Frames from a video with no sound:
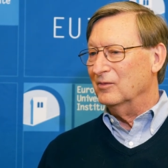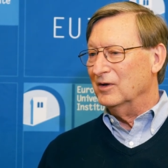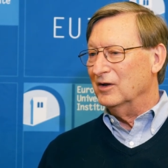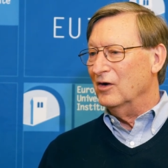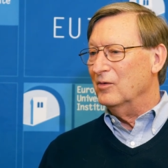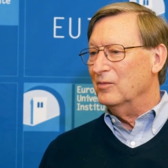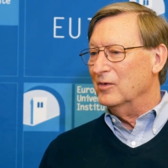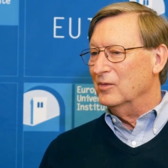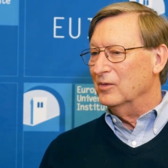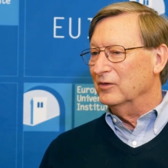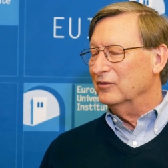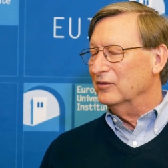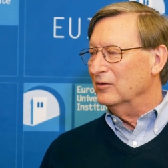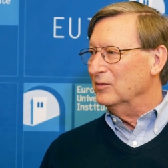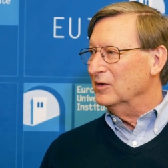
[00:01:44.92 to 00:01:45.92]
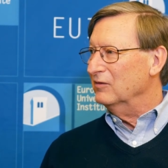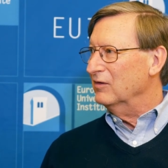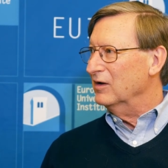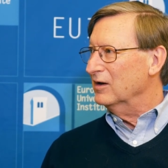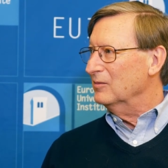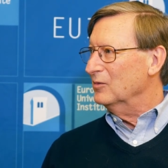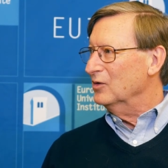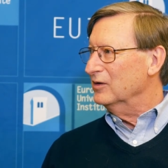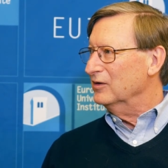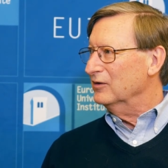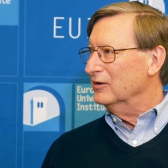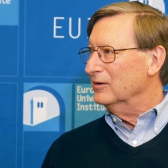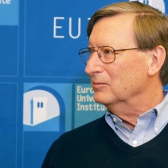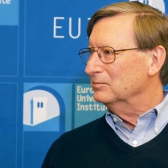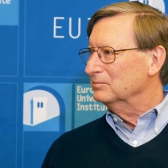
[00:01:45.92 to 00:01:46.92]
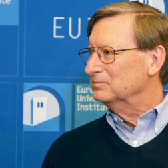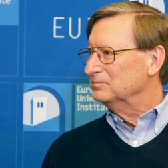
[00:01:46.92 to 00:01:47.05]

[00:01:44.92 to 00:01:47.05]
we hope it will soon be available in Europe.